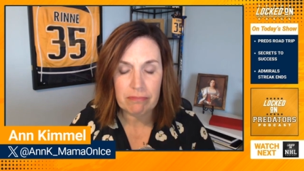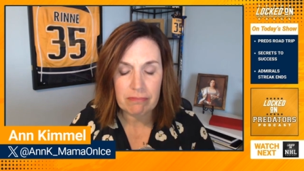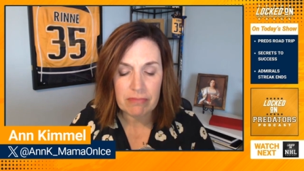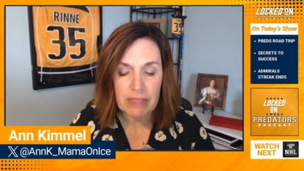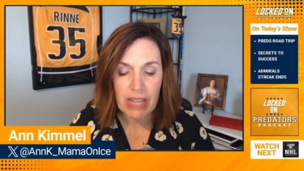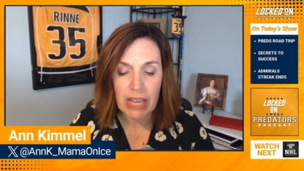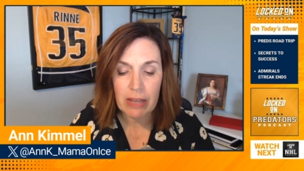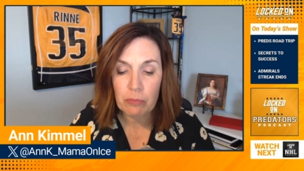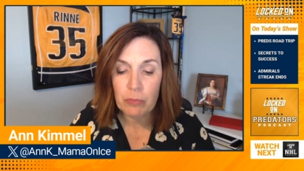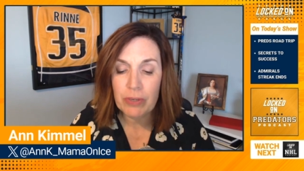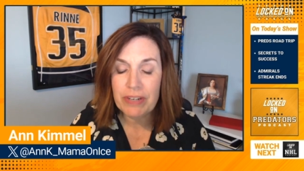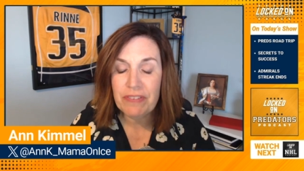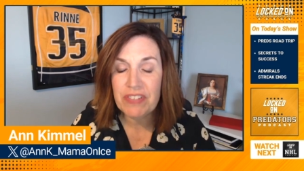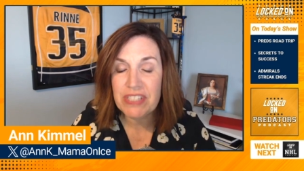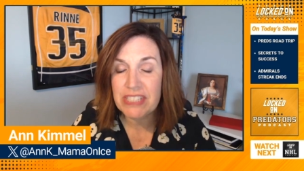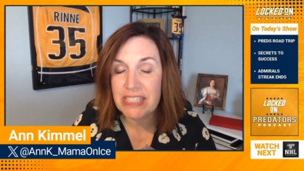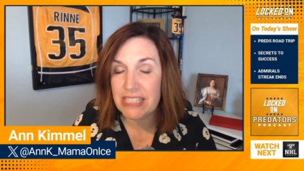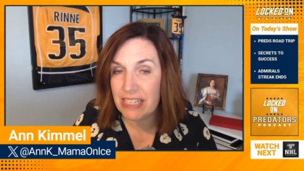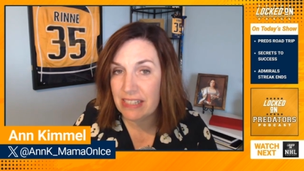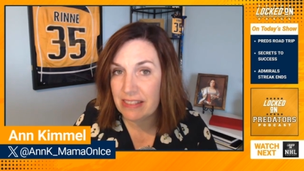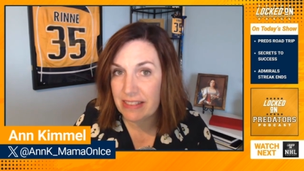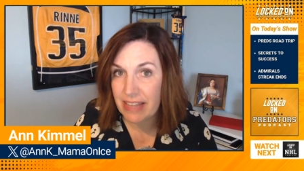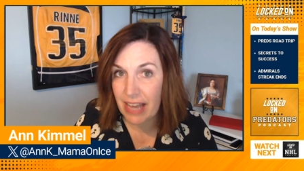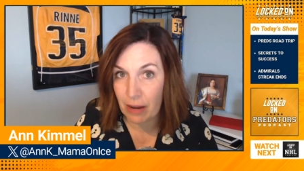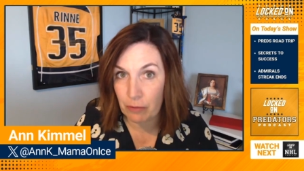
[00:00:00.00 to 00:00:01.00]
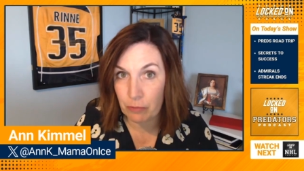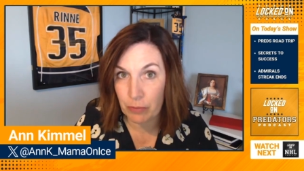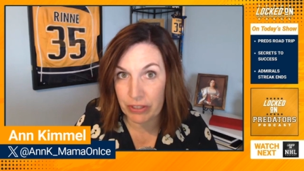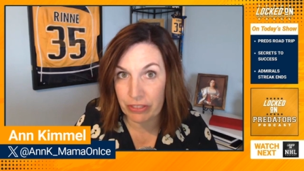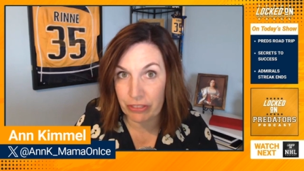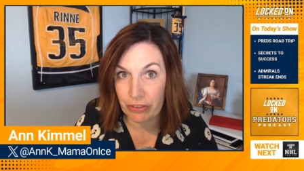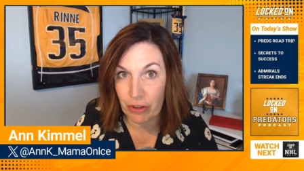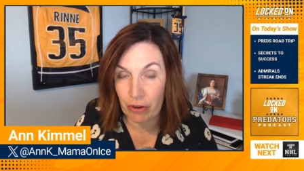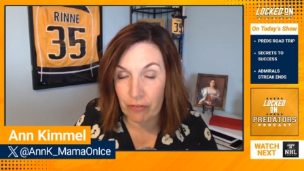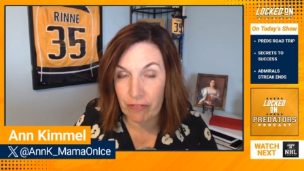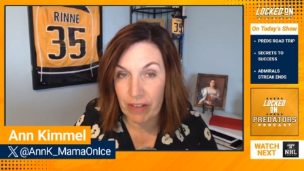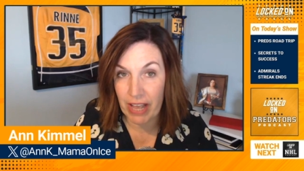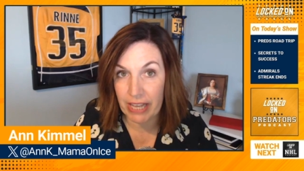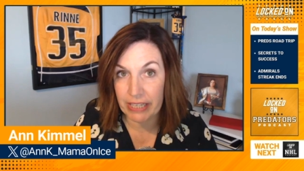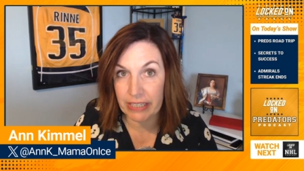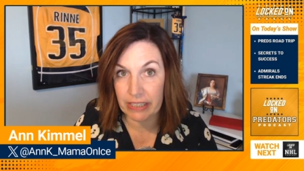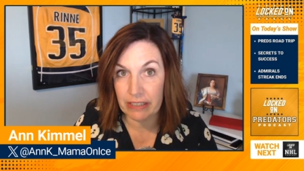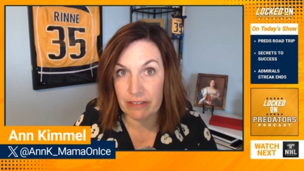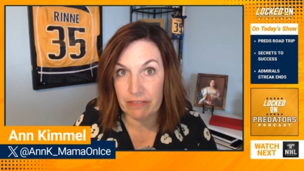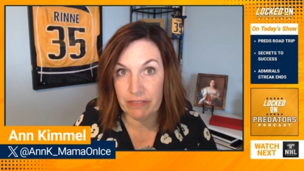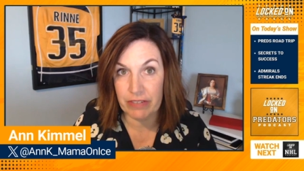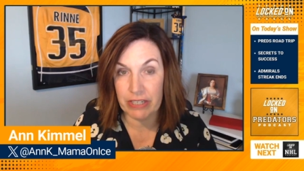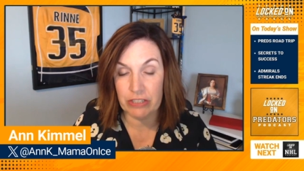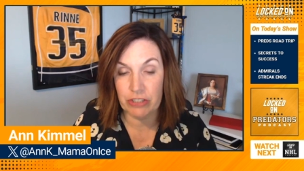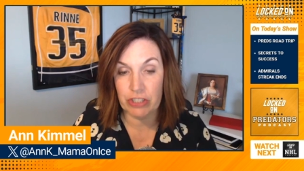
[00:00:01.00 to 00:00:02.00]
And we've seen that with Novak and
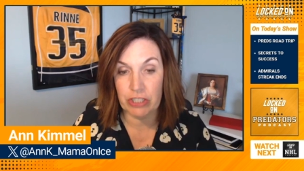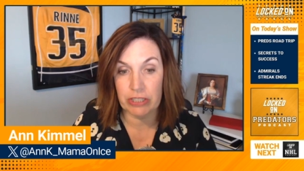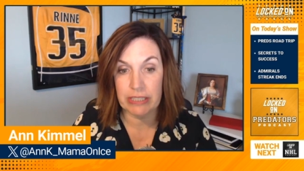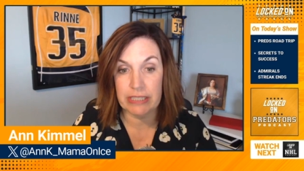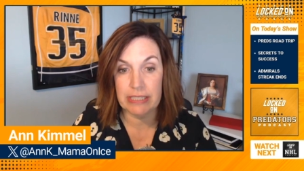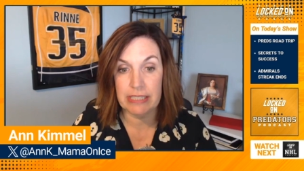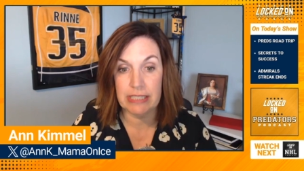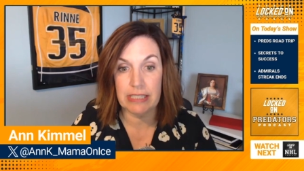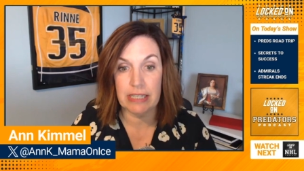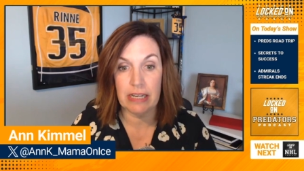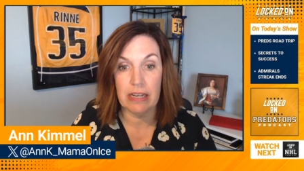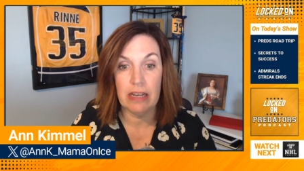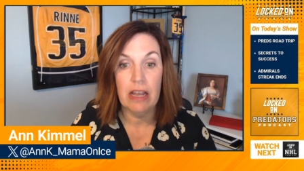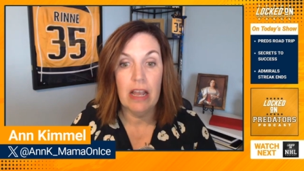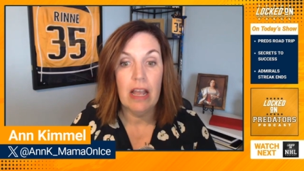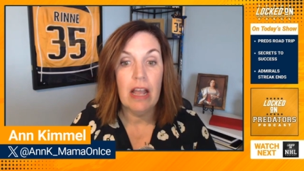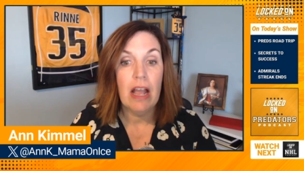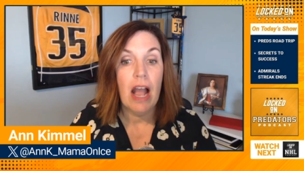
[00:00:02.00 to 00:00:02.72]
Evangelista.